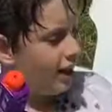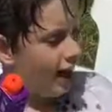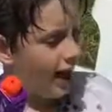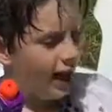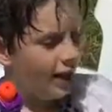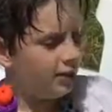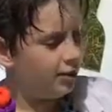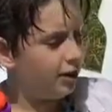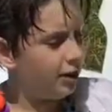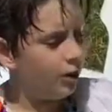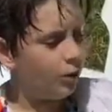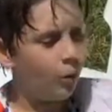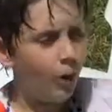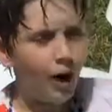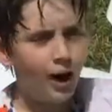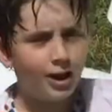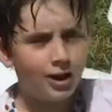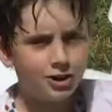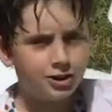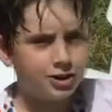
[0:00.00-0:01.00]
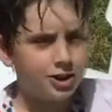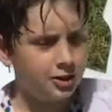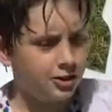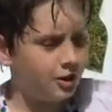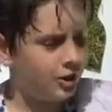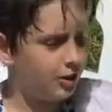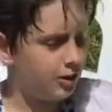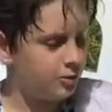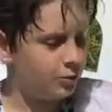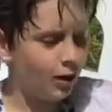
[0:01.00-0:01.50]
I don't know, water
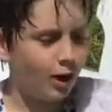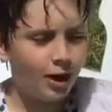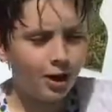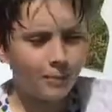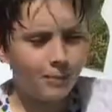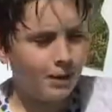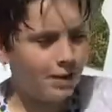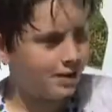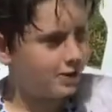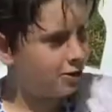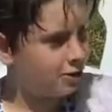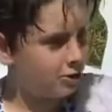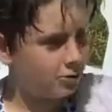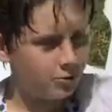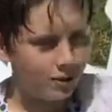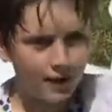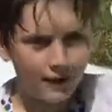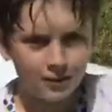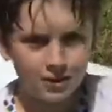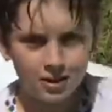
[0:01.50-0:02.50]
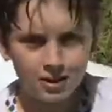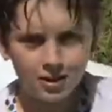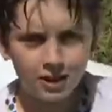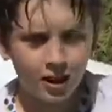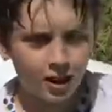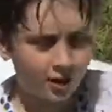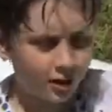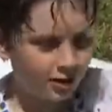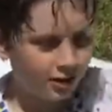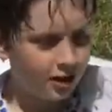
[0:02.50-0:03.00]
shooters, water pistols, whatever they're
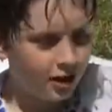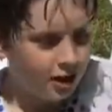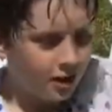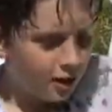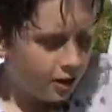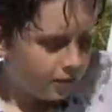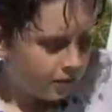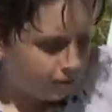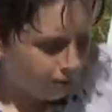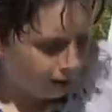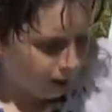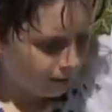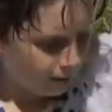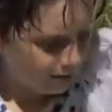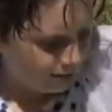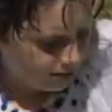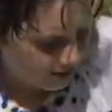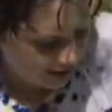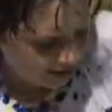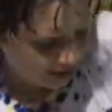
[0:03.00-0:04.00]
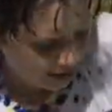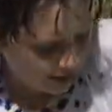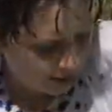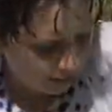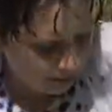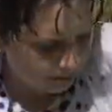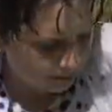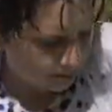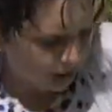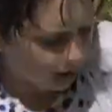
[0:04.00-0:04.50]
called. That you get
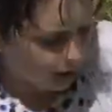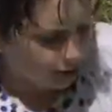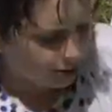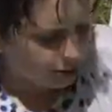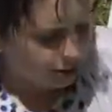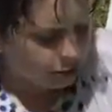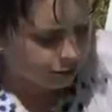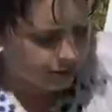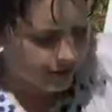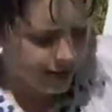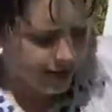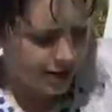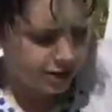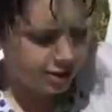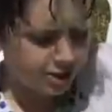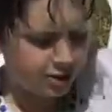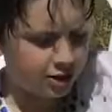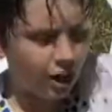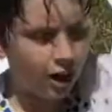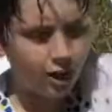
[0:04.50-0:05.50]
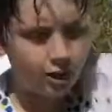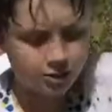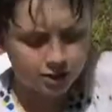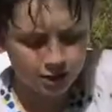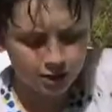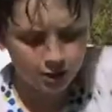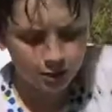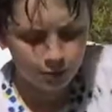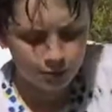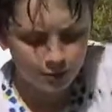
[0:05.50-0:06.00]
from Dollar Tree, Dollar
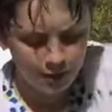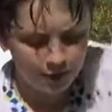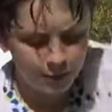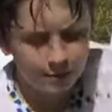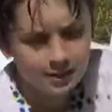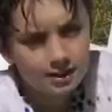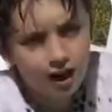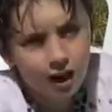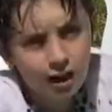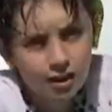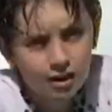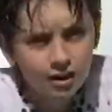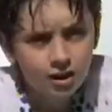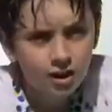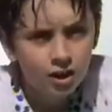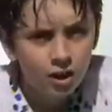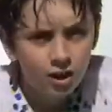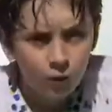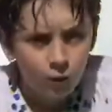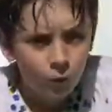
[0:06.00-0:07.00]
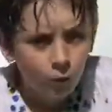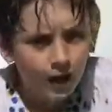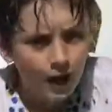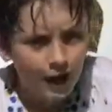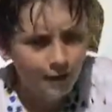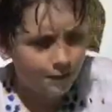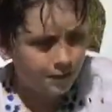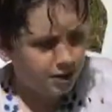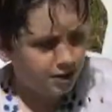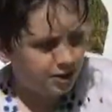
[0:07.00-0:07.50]
General, Family Dollar,
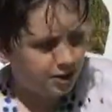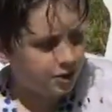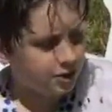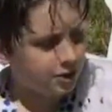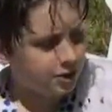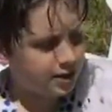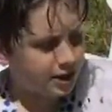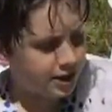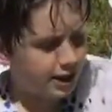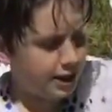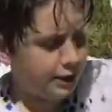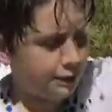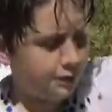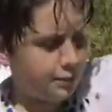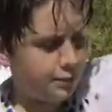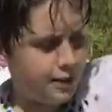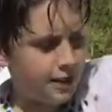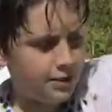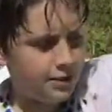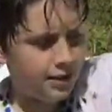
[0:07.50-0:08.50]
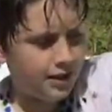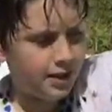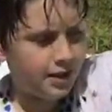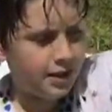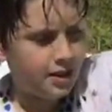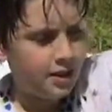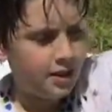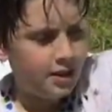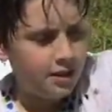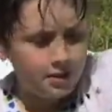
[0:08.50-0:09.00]
whatever you do, you can get it from anything.
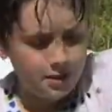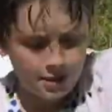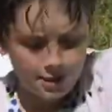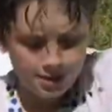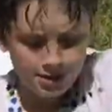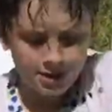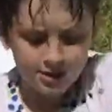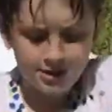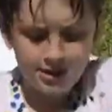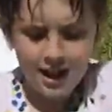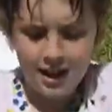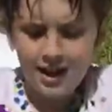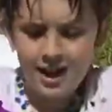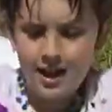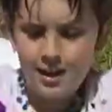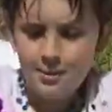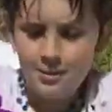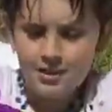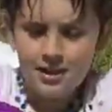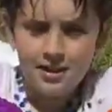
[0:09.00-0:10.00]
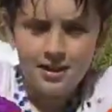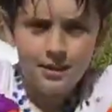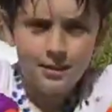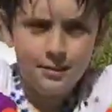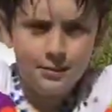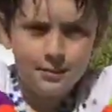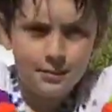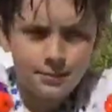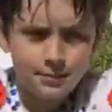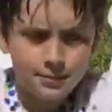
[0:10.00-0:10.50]
This is how to empty them,
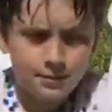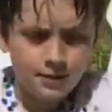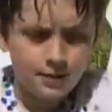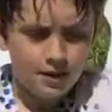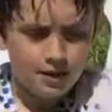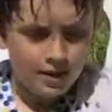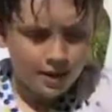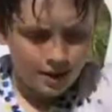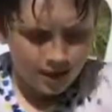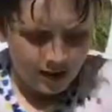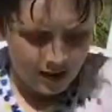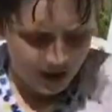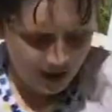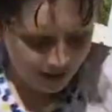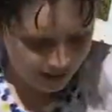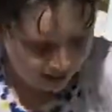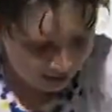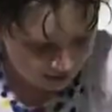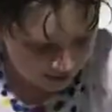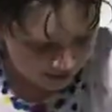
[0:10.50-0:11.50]
and